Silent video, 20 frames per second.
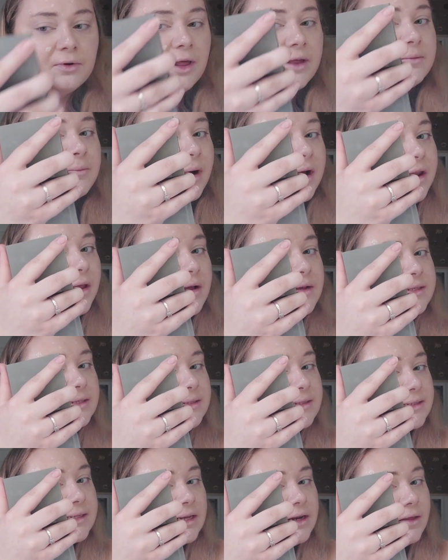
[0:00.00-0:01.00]
Like, my last
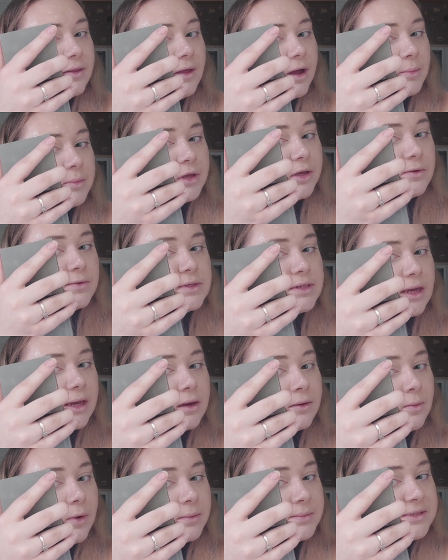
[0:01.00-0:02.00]
concealer that I'm
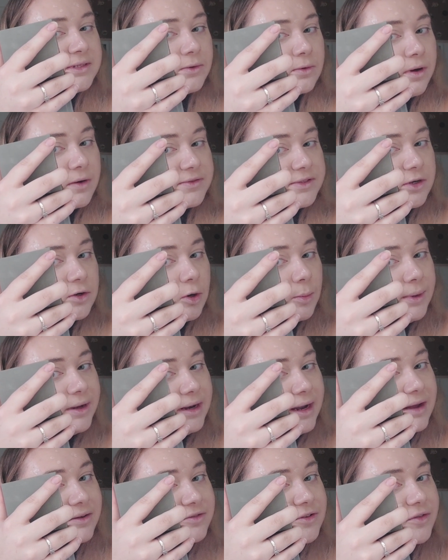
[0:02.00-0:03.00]
using, well, I'm still, I've still got a bit
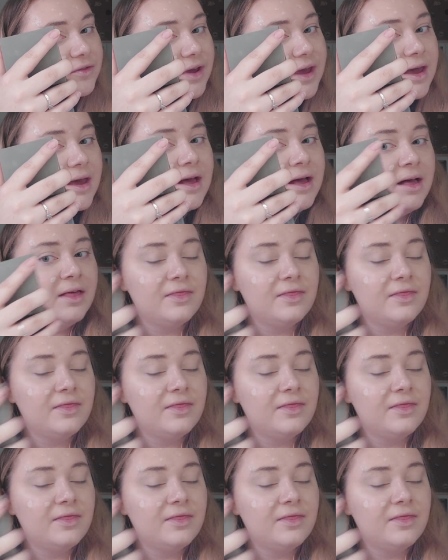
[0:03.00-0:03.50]
left of it.